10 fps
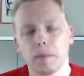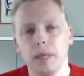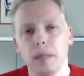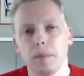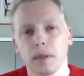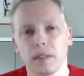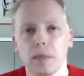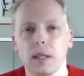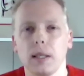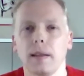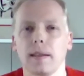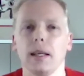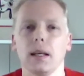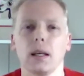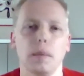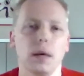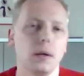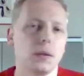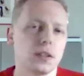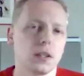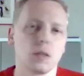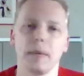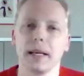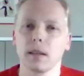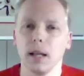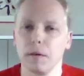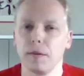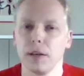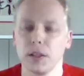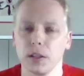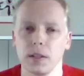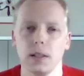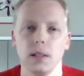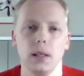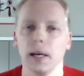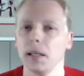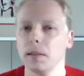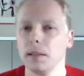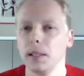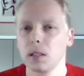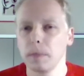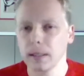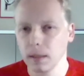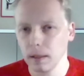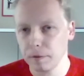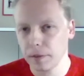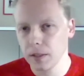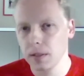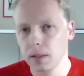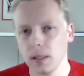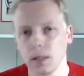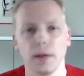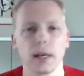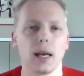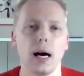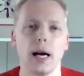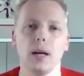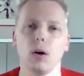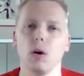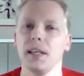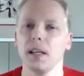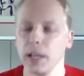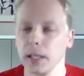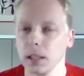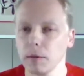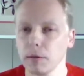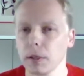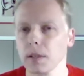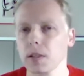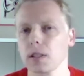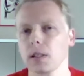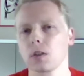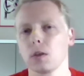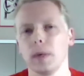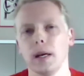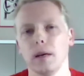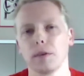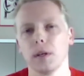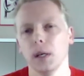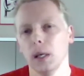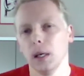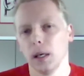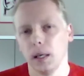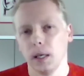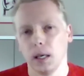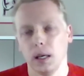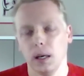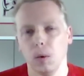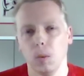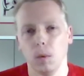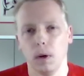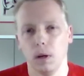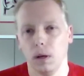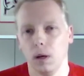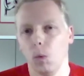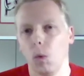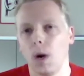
people typically think about spectral efficiency. And indeed, spectral efficiency is very high on the agenda for us. And so we have a